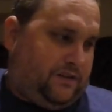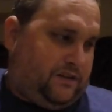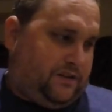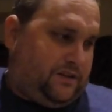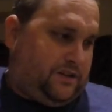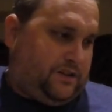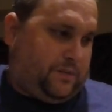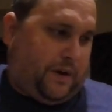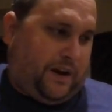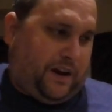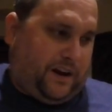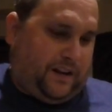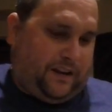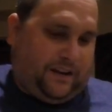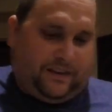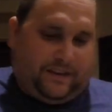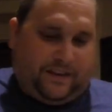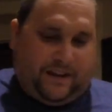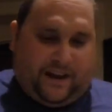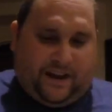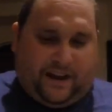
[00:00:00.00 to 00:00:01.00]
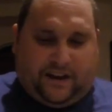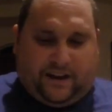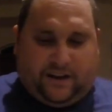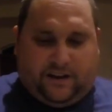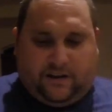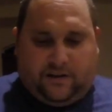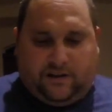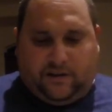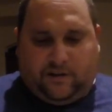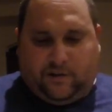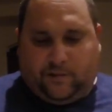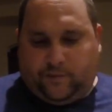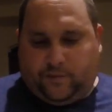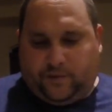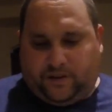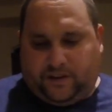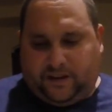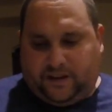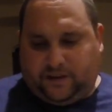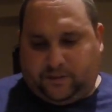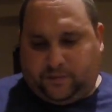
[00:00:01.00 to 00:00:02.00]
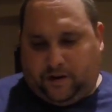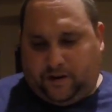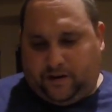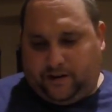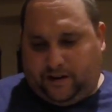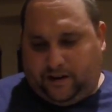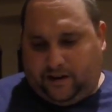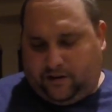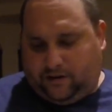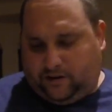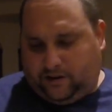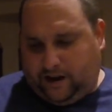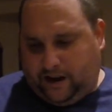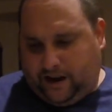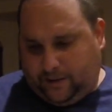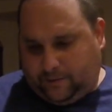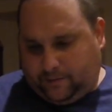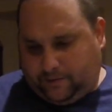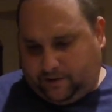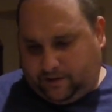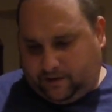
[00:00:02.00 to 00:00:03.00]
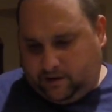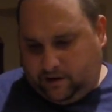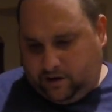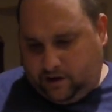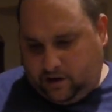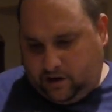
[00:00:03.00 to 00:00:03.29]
then just paint it like that, but that's probably not going to happen.